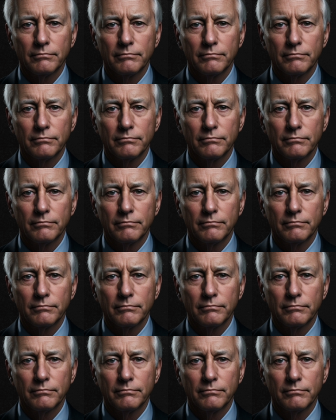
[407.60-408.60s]

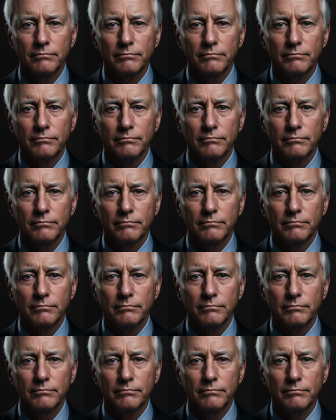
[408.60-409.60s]

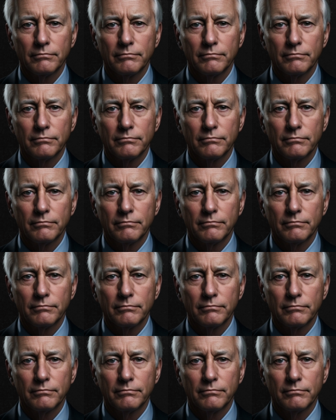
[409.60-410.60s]

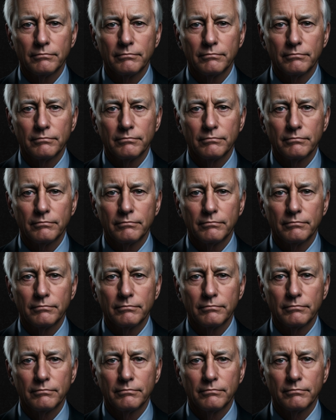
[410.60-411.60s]

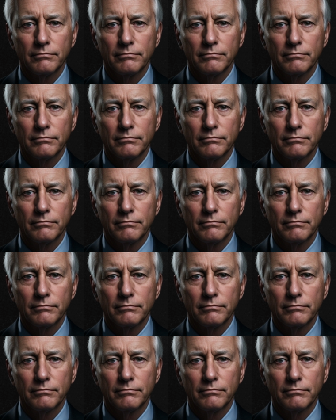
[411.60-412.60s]

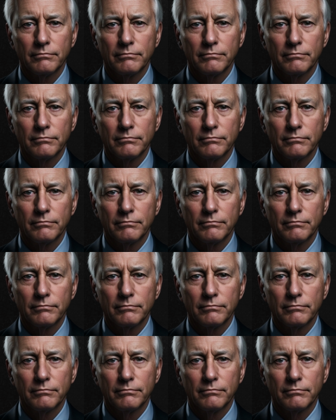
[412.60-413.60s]

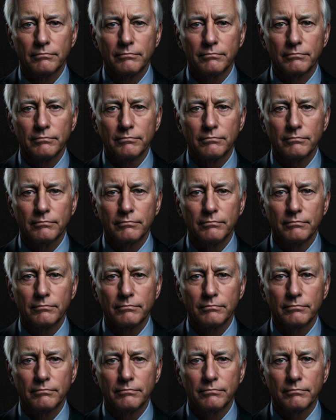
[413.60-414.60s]

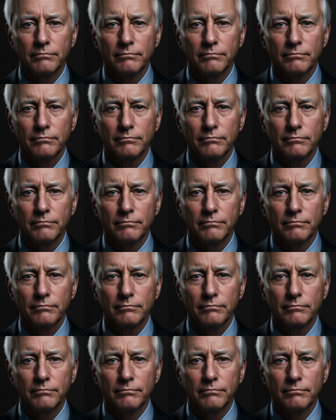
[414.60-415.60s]
The face doesn't move, so there is nothing to read.